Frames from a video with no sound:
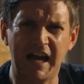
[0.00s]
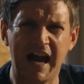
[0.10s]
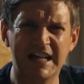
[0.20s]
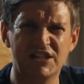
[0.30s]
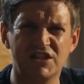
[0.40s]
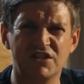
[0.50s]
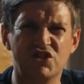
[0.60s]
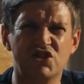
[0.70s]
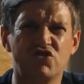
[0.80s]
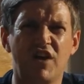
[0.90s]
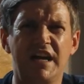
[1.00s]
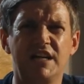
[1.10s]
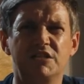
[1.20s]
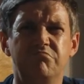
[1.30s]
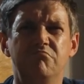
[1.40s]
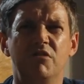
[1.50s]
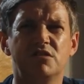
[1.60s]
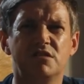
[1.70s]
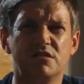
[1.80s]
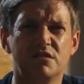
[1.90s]
catch the strange
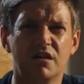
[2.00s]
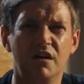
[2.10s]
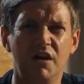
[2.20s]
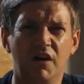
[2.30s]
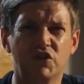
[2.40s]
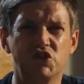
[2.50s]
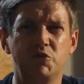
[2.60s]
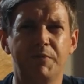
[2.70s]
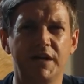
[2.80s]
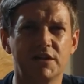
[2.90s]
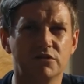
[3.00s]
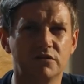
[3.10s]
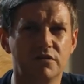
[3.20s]
musk of the supernatural